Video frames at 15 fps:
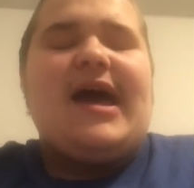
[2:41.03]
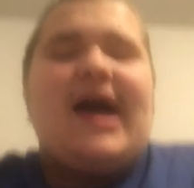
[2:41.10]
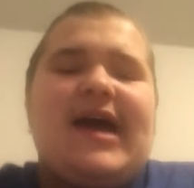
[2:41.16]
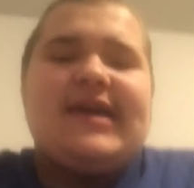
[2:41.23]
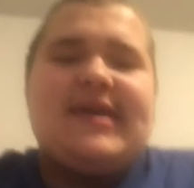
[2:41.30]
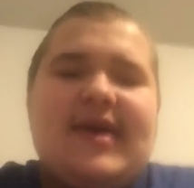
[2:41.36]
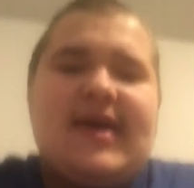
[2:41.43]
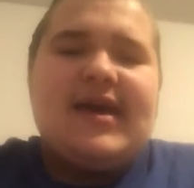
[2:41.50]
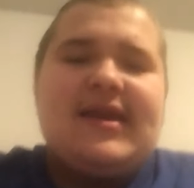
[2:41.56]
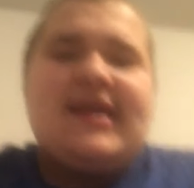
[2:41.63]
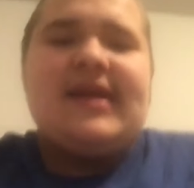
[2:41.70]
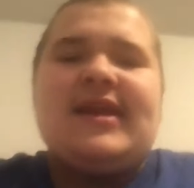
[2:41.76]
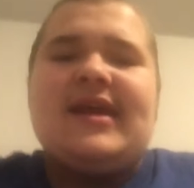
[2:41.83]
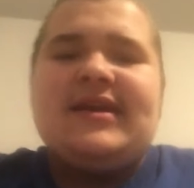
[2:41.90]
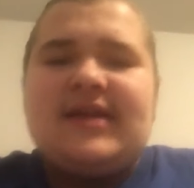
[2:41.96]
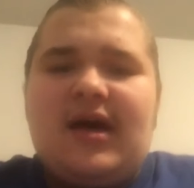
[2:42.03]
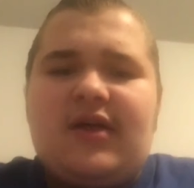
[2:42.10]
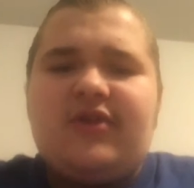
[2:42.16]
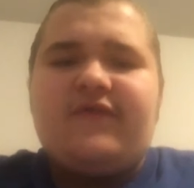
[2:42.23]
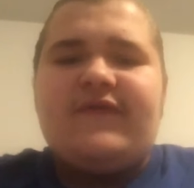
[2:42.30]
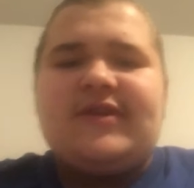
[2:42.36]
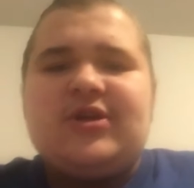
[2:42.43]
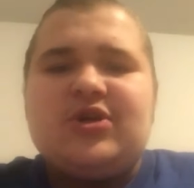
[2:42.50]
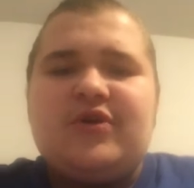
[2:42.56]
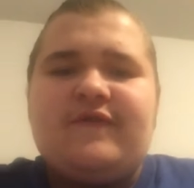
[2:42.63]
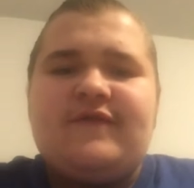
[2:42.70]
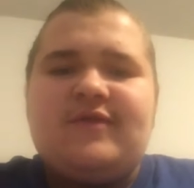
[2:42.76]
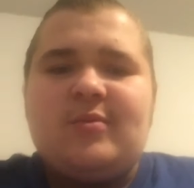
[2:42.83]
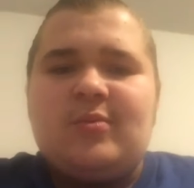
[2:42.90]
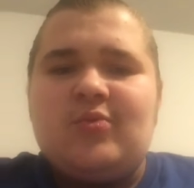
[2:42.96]
I can in another video
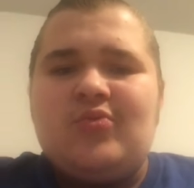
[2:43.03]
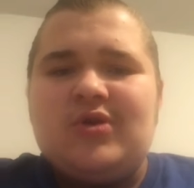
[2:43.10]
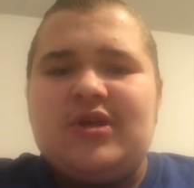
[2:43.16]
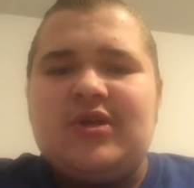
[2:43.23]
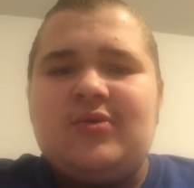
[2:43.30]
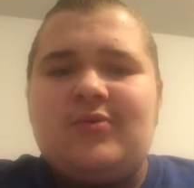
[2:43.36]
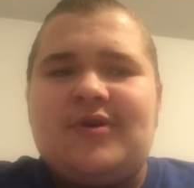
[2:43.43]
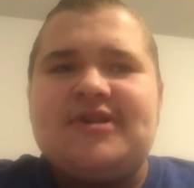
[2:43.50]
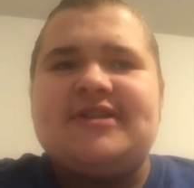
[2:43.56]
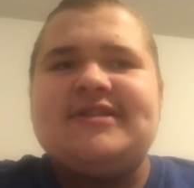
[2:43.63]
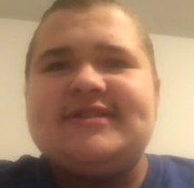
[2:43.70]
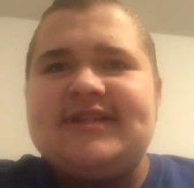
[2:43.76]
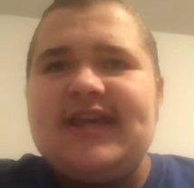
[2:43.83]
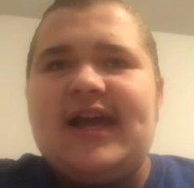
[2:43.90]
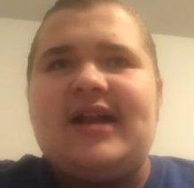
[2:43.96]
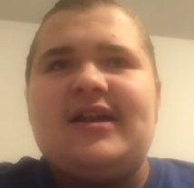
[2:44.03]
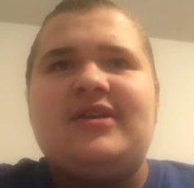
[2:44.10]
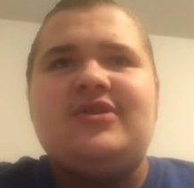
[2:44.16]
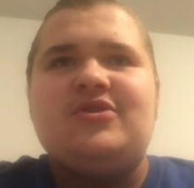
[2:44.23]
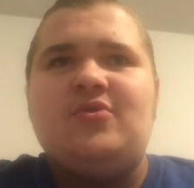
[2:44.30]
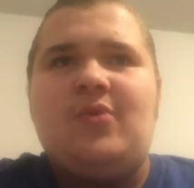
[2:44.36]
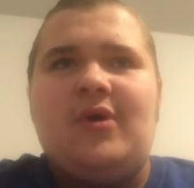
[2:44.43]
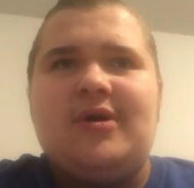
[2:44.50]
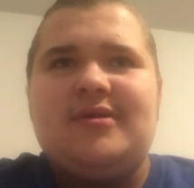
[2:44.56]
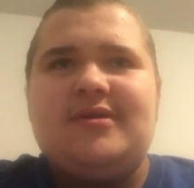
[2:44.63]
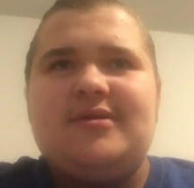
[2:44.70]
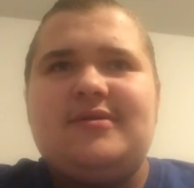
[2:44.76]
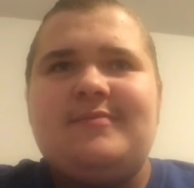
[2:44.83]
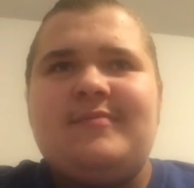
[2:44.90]
if you would really want to see how to do one.